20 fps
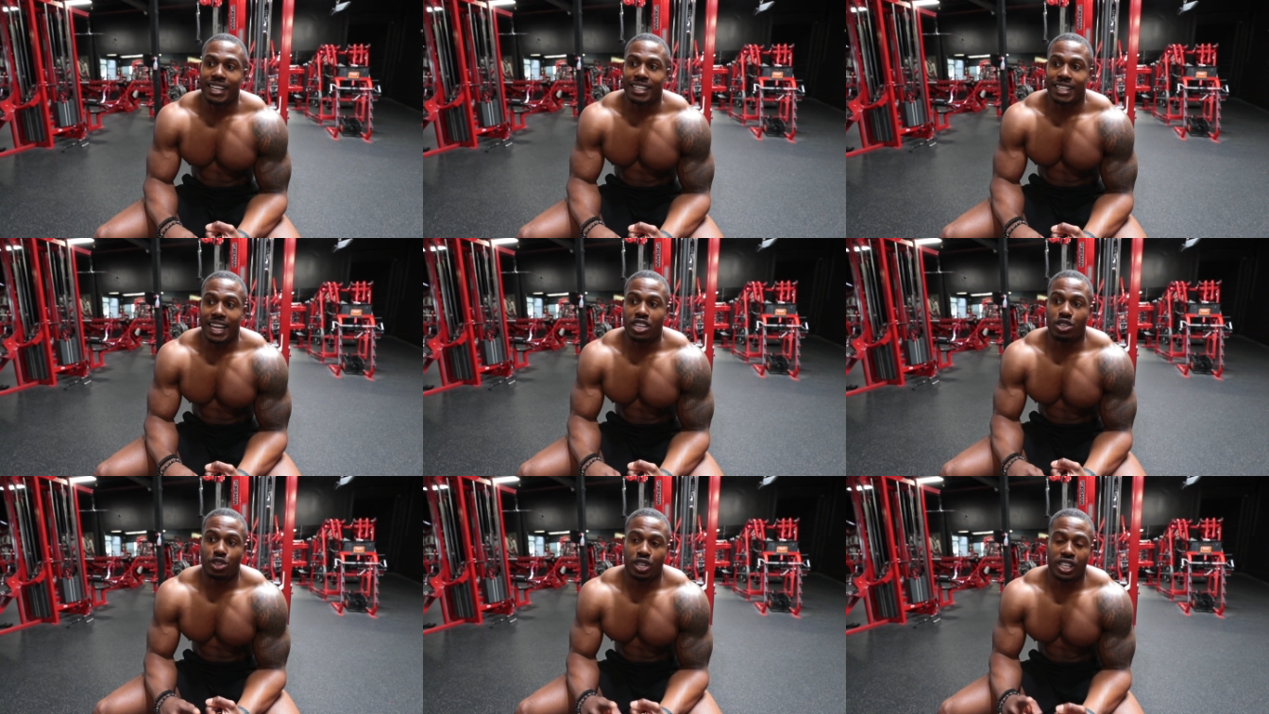
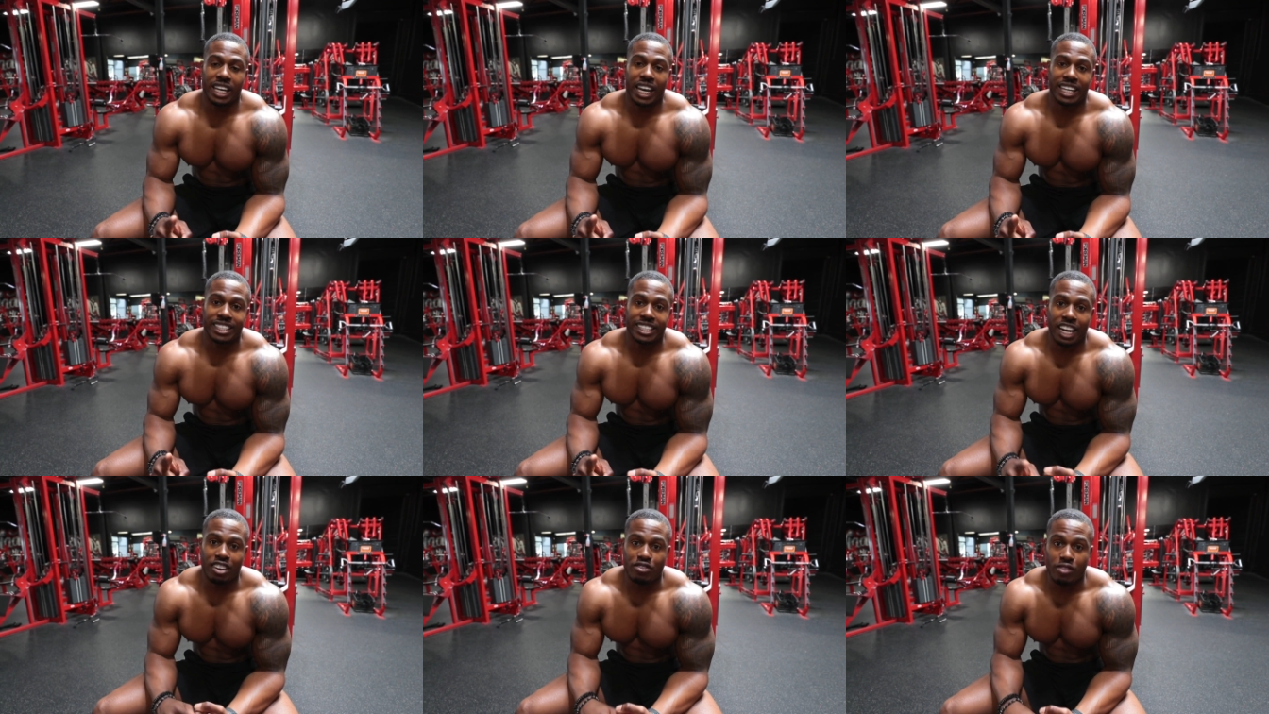that you can
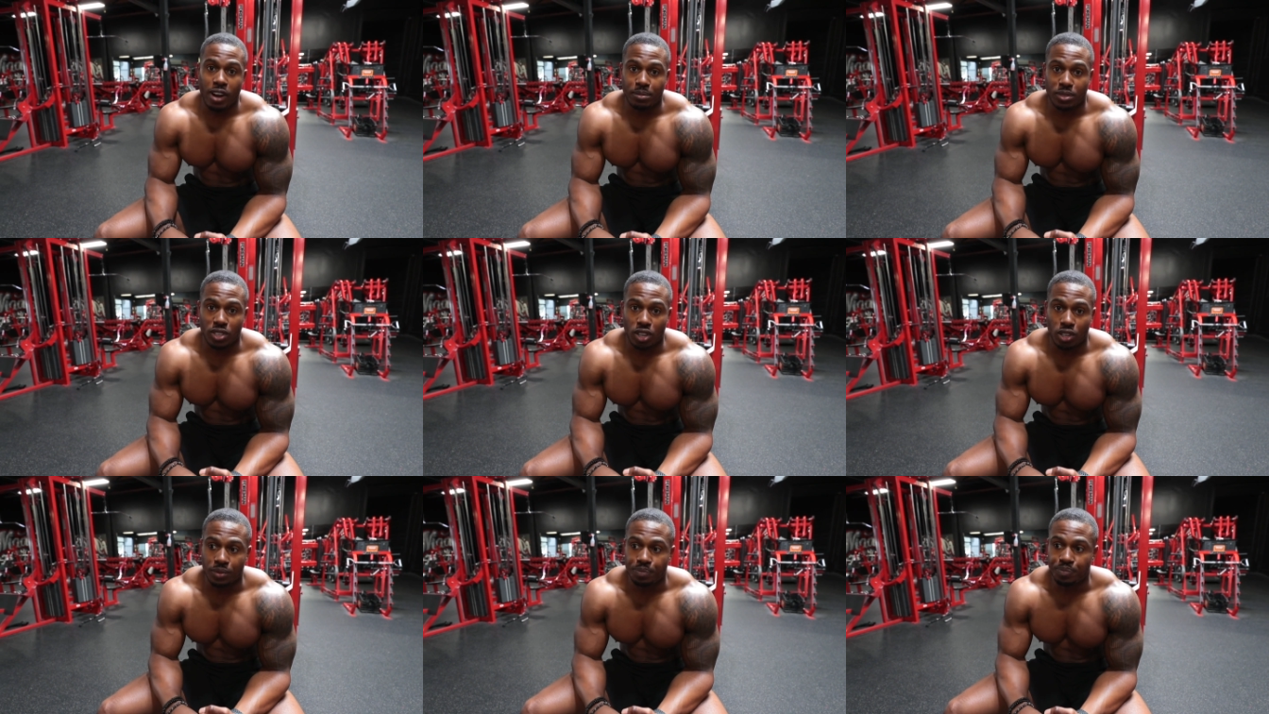get 10
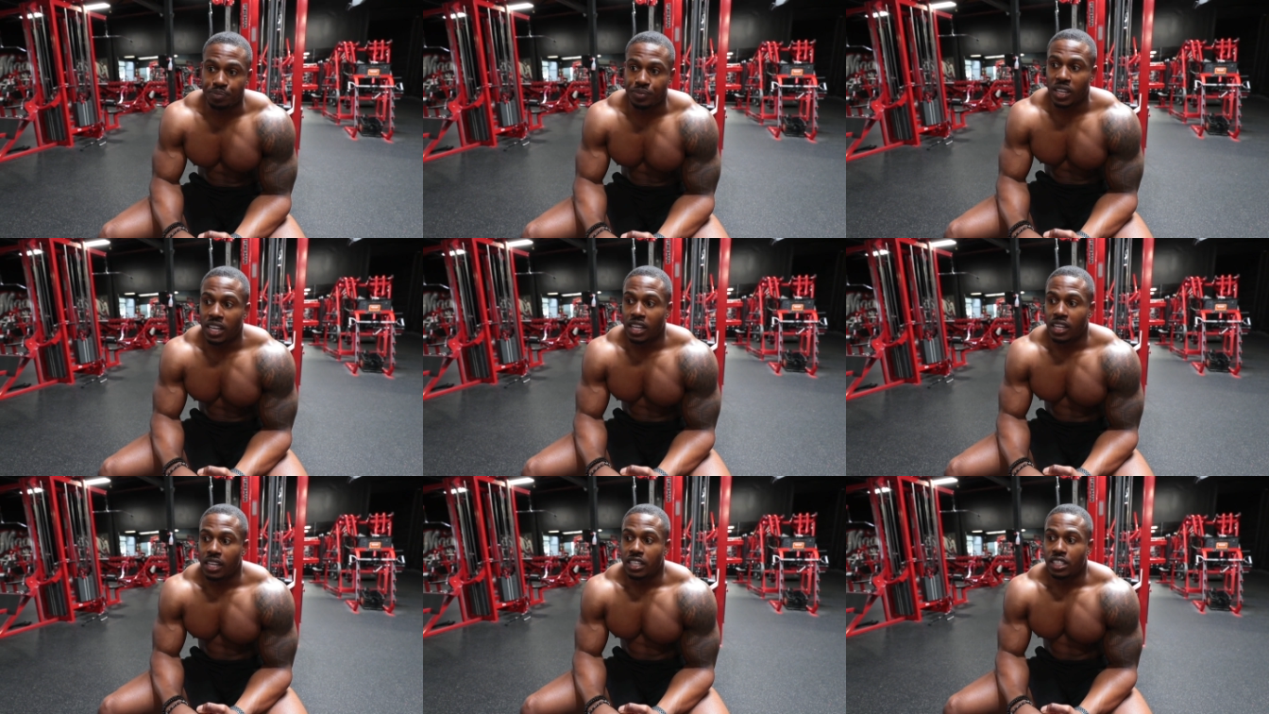reps on.
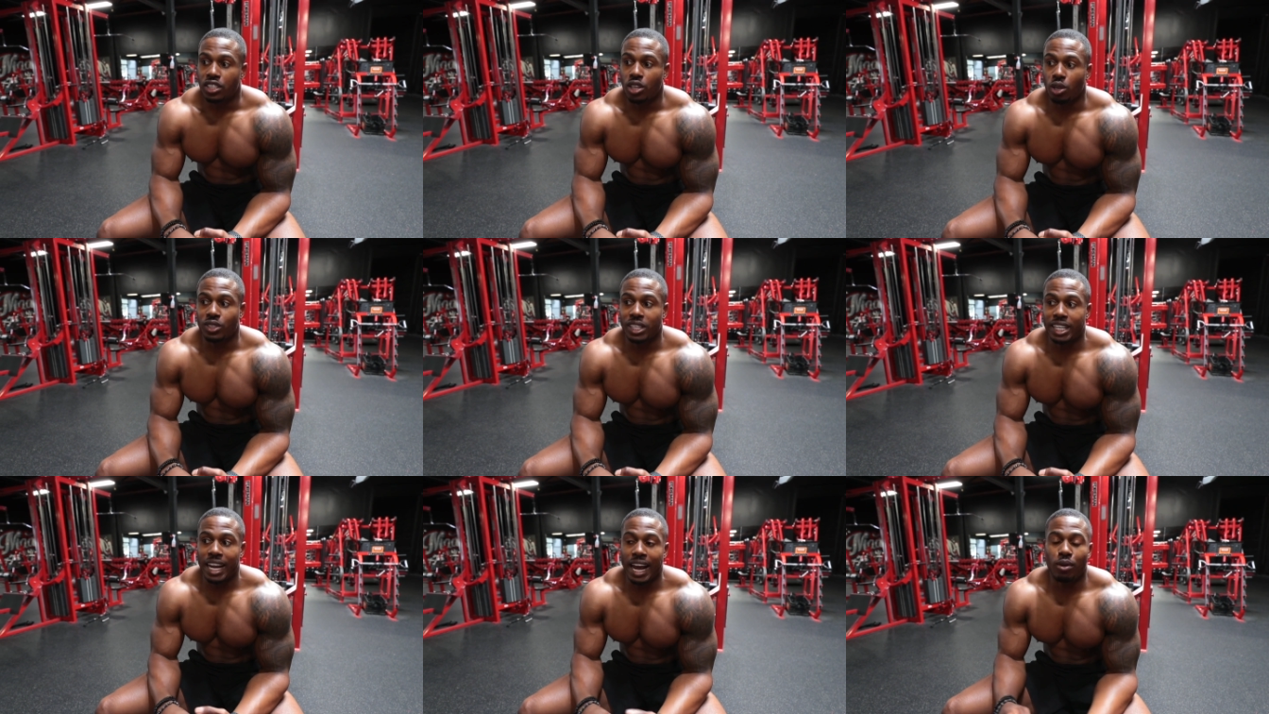
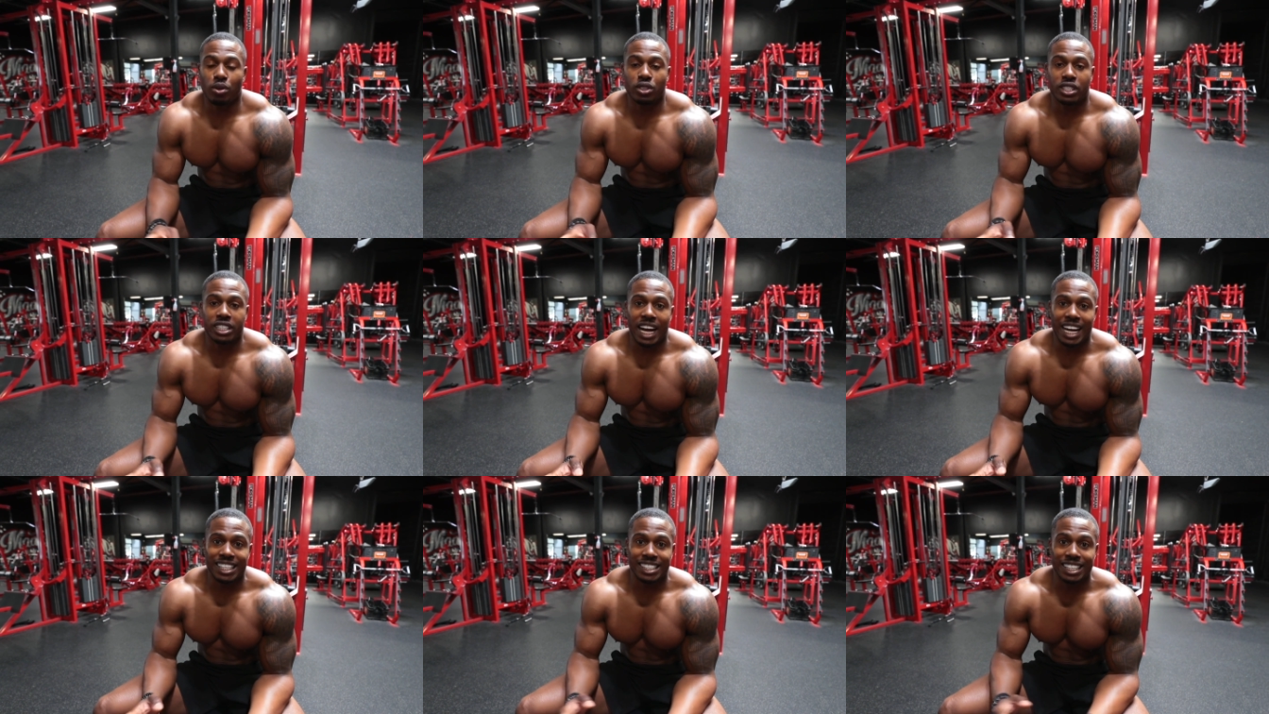So today was
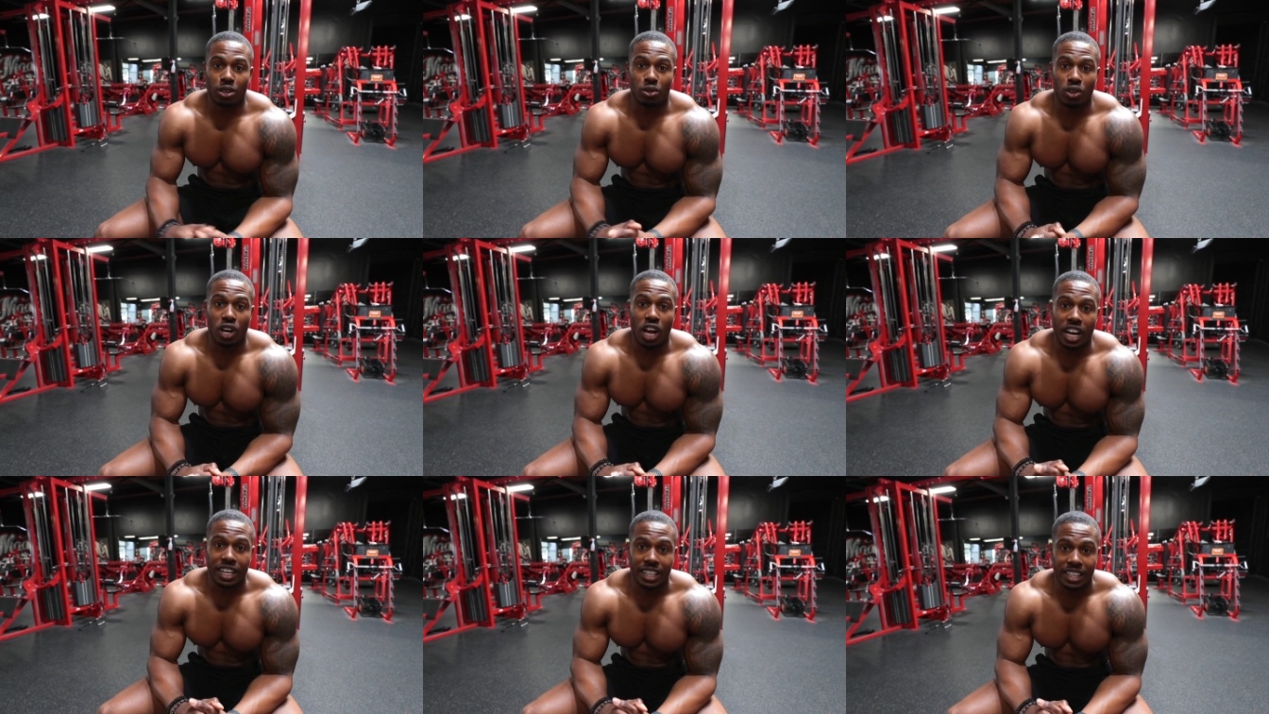a nice little
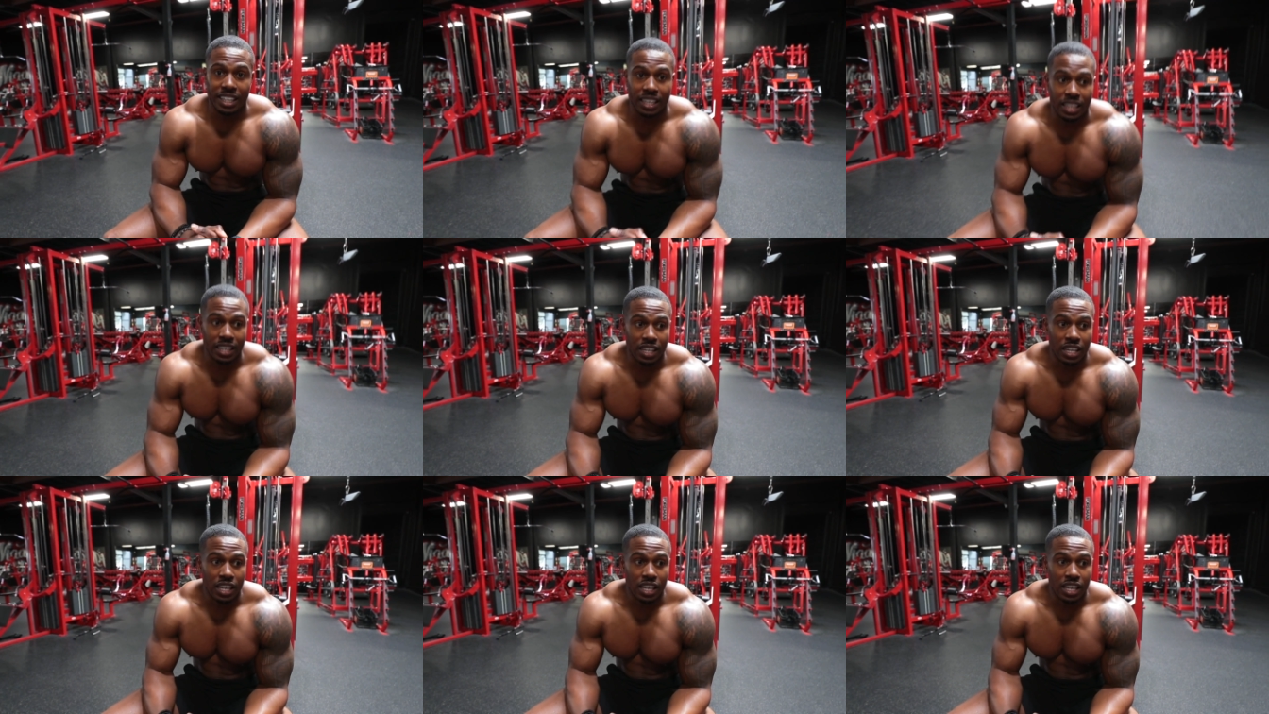learning,